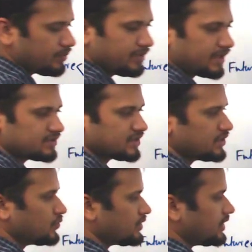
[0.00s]
be
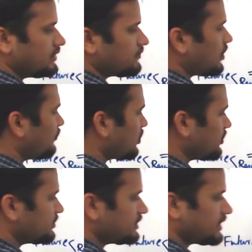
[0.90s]
executed from one
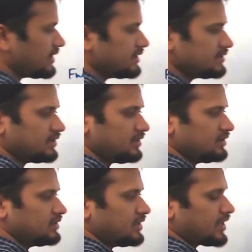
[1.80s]
of the thread in the
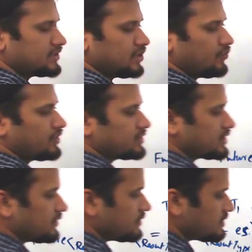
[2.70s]
executor
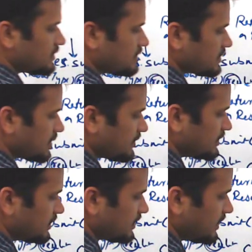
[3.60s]
service in some
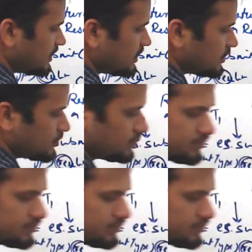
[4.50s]
other thread T2.